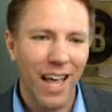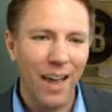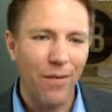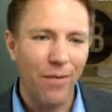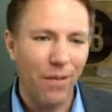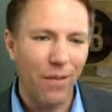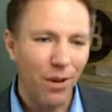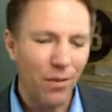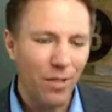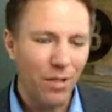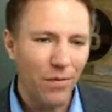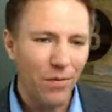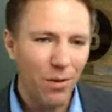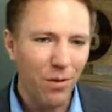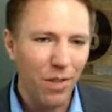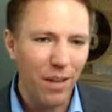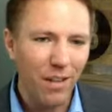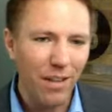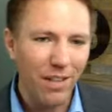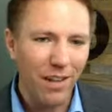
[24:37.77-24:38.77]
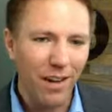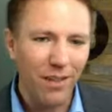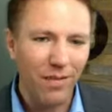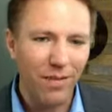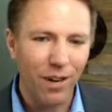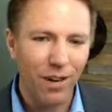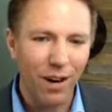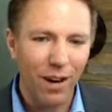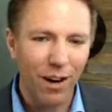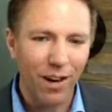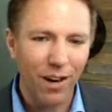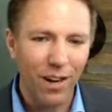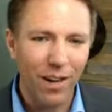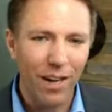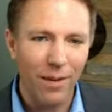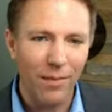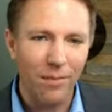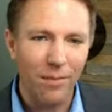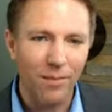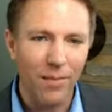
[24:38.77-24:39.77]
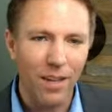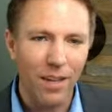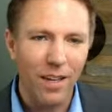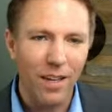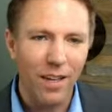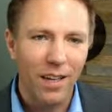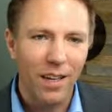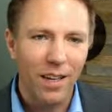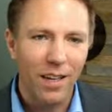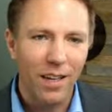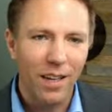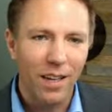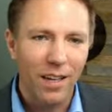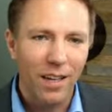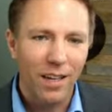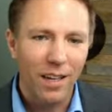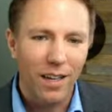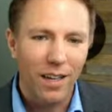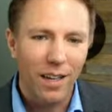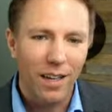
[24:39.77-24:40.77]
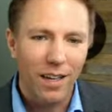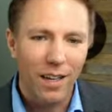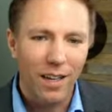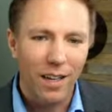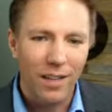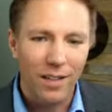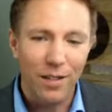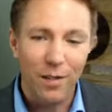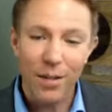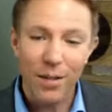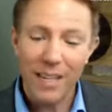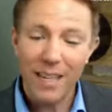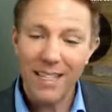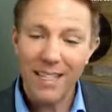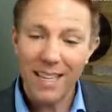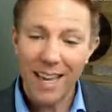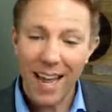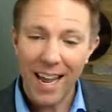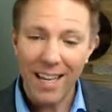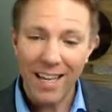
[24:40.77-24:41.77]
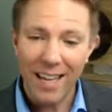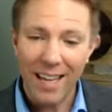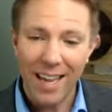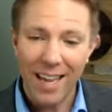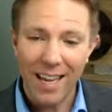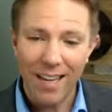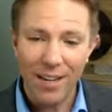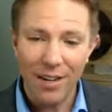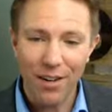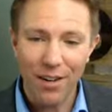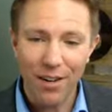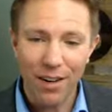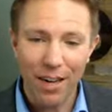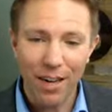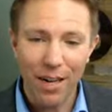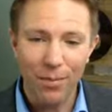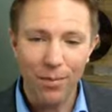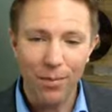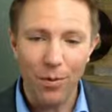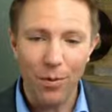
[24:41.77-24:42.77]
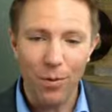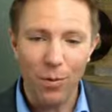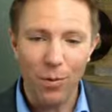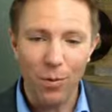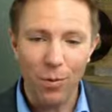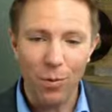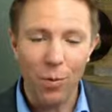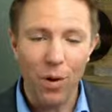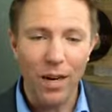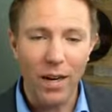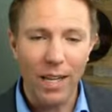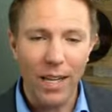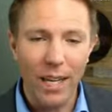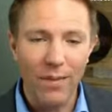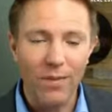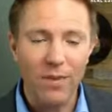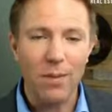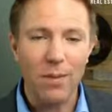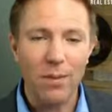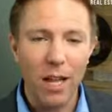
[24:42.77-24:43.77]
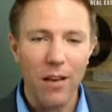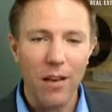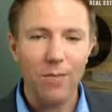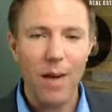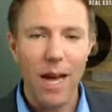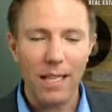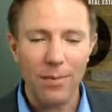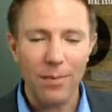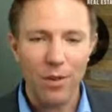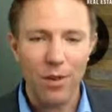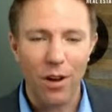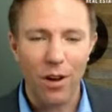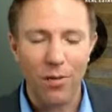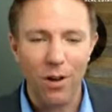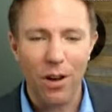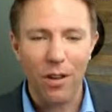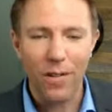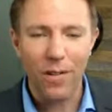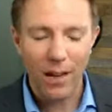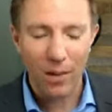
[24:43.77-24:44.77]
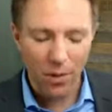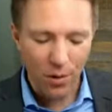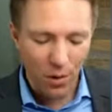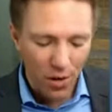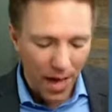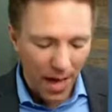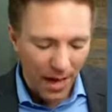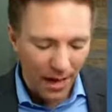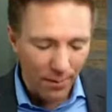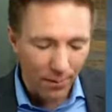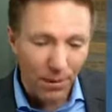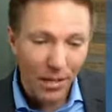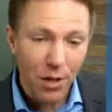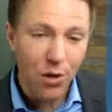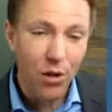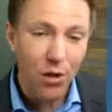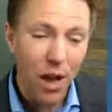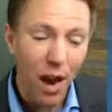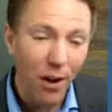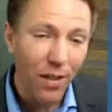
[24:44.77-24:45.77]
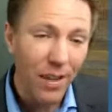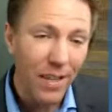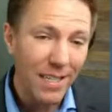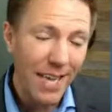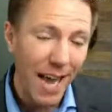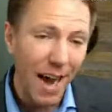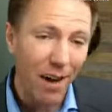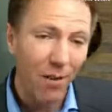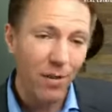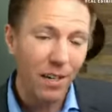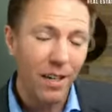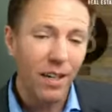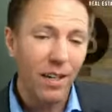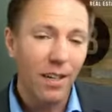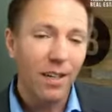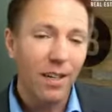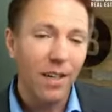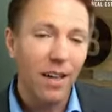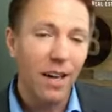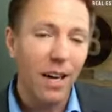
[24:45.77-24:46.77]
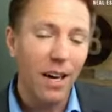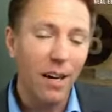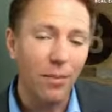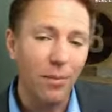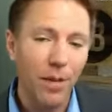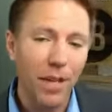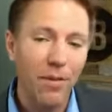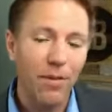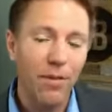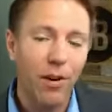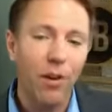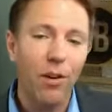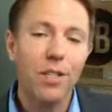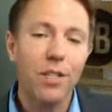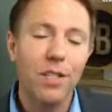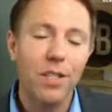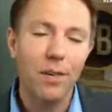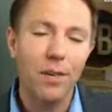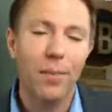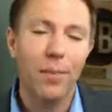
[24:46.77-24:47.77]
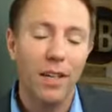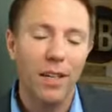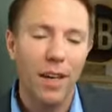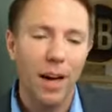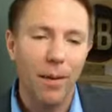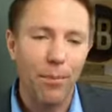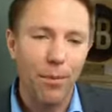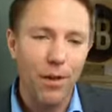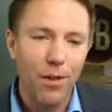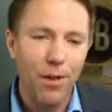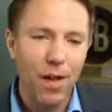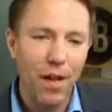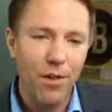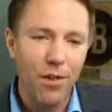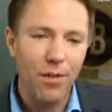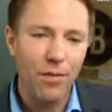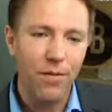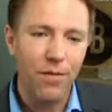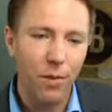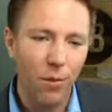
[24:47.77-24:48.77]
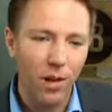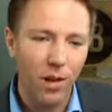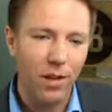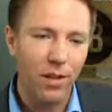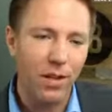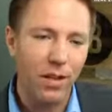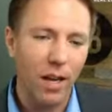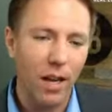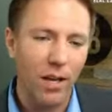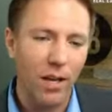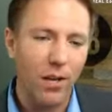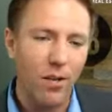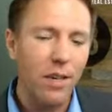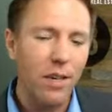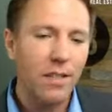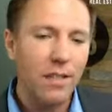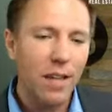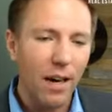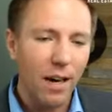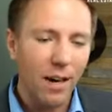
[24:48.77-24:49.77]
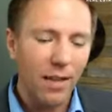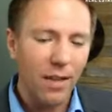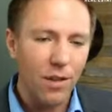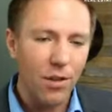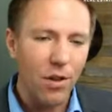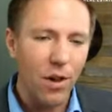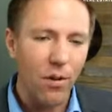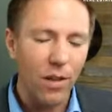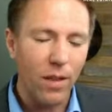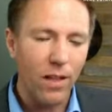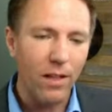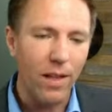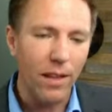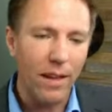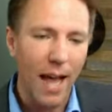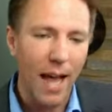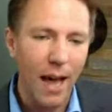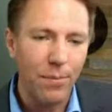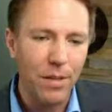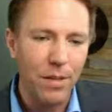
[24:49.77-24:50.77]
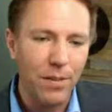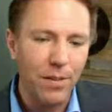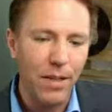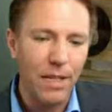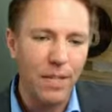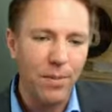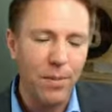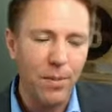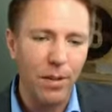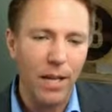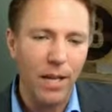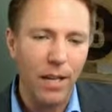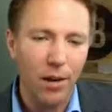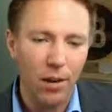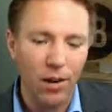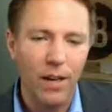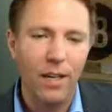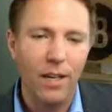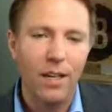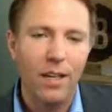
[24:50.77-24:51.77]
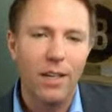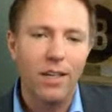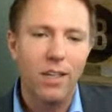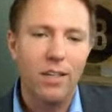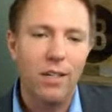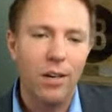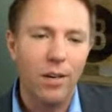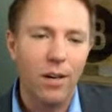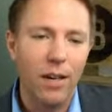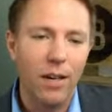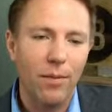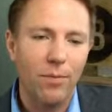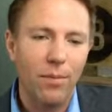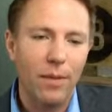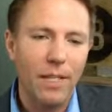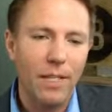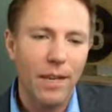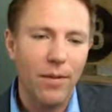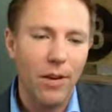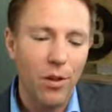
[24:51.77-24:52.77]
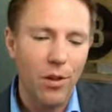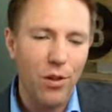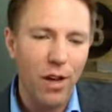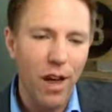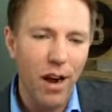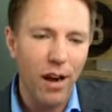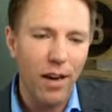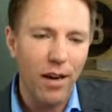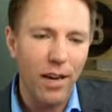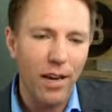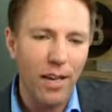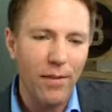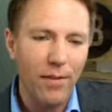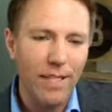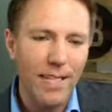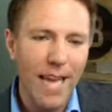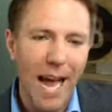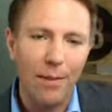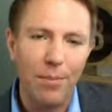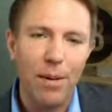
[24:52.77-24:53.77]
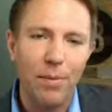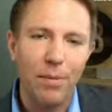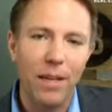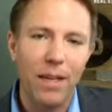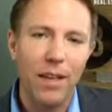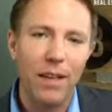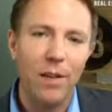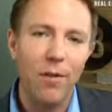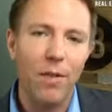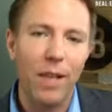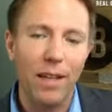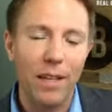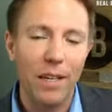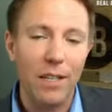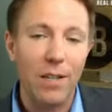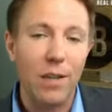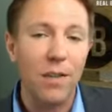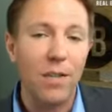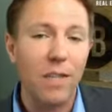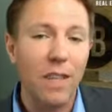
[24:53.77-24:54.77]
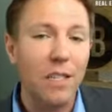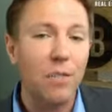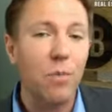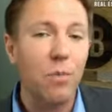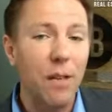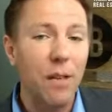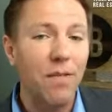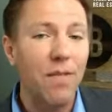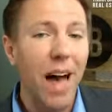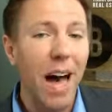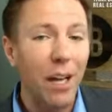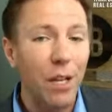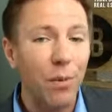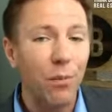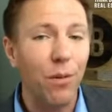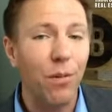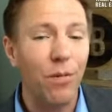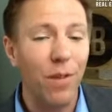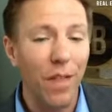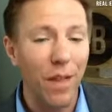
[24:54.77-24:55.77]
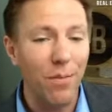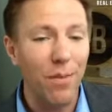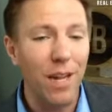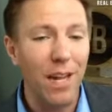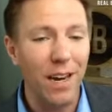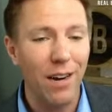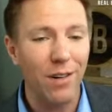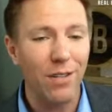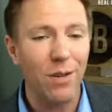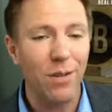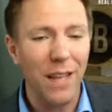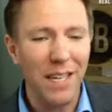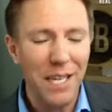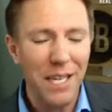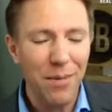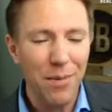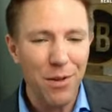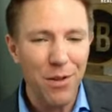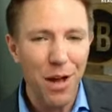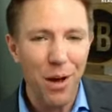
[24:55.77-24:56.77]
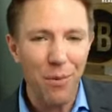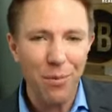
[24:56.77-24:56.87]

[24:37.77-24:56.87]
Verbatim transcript: hey, for those of you that uh, are uh, tuning in today and you um, want to give some love back to Michelle for all the value that she added, please share this out. Um, give her some appreciation for what uh, she's done and the show that, that happens because of people like her. So uh, please give it a share and even tag people in it that you think this, this would be valuable for them to hear. So thanks again, Michelle.